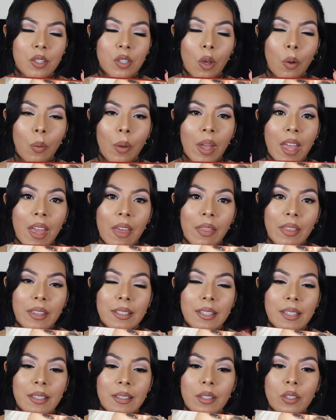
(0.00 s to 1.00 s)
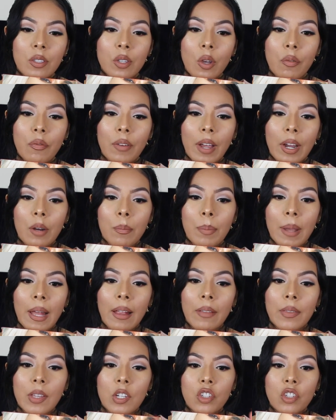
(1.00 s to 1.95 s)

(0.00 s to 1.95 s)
So this is the So Fire palette